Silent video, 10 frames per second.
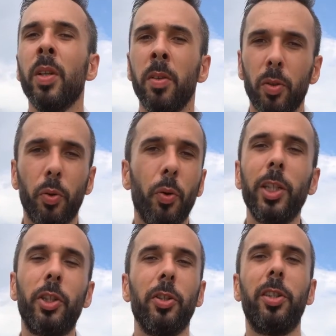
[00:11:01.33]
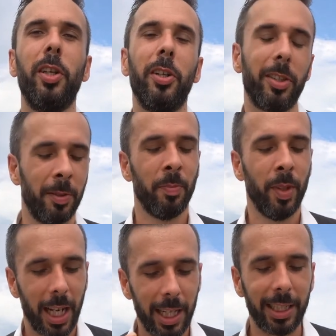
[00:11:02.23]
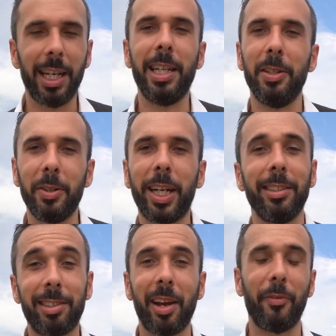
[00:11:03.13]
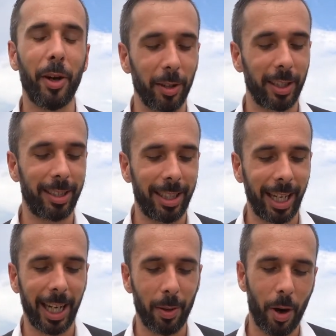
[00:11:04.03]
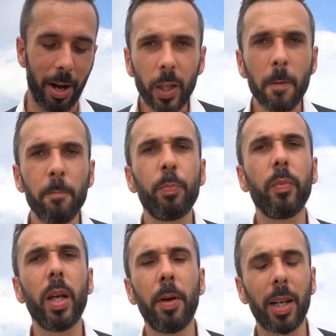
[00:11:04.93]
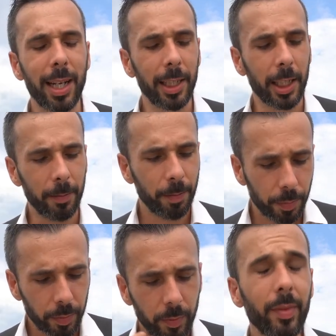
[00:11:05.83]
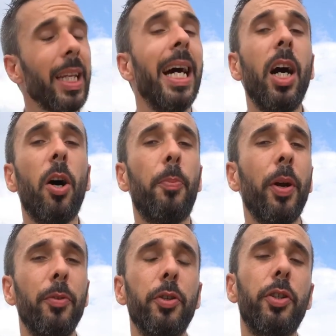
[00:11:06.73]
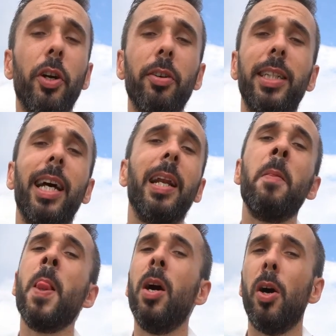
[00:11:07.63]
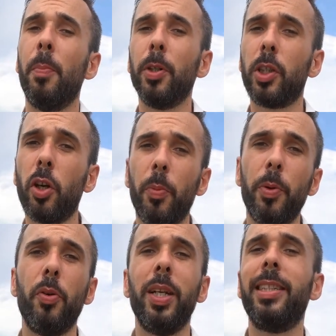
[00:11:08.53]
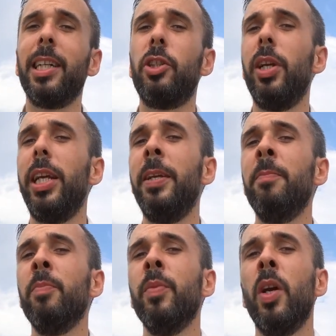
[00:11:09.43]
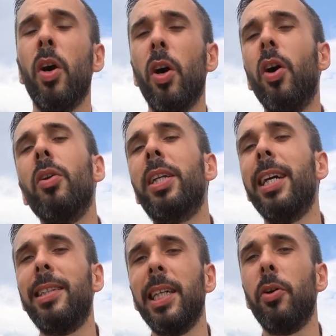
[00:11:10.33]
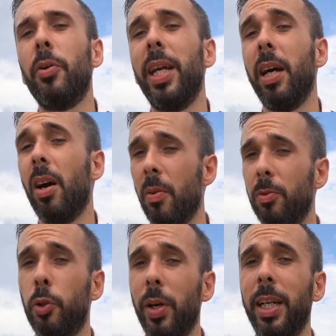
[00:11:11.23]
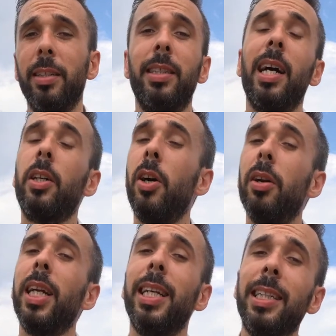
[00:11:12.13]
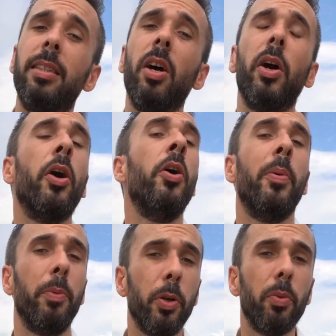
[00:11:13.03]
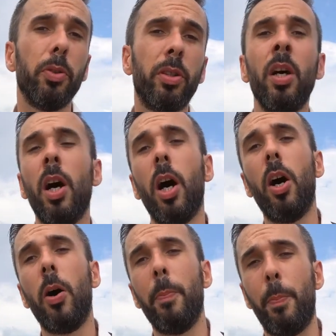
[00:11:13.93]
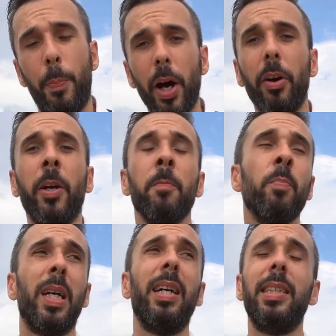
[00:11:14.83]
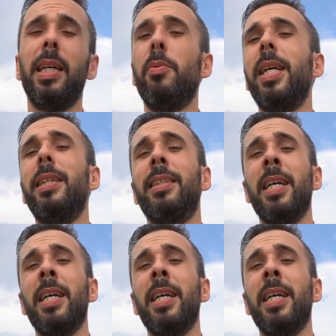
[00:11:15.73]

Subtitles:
to quench your thirst, and then you can savor the second one. But like our previous cocktail, a Moscow Mule is actually a whole category of drinks. They are called either mules or buck, and there is